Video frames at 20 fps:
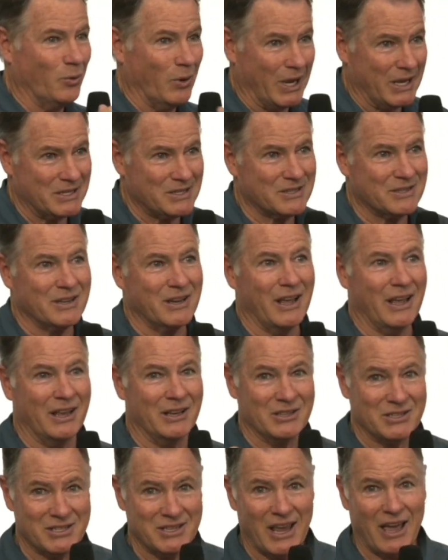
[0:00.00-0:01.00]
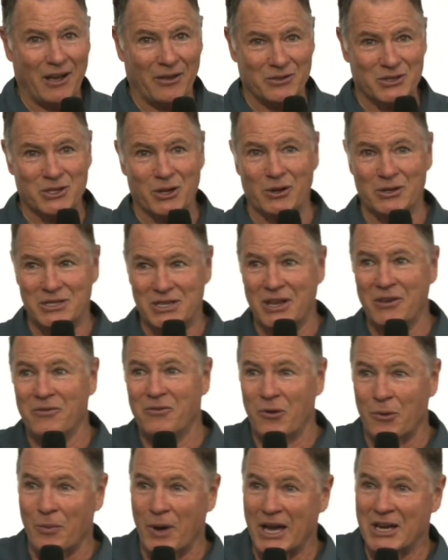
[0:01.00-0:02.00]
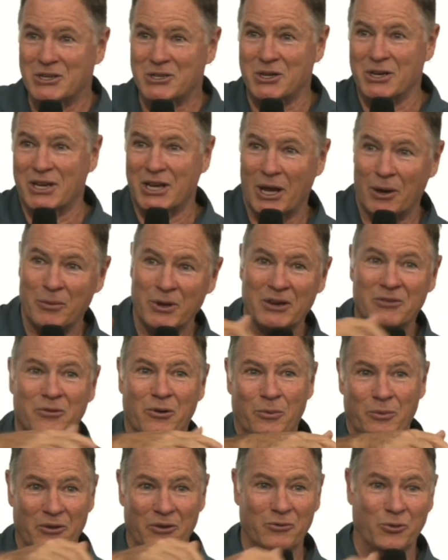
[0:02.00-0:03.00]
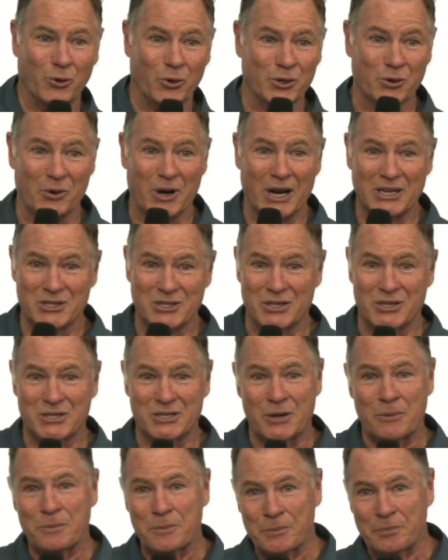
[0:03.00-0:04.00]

West, and South. So it's information coming from the four directions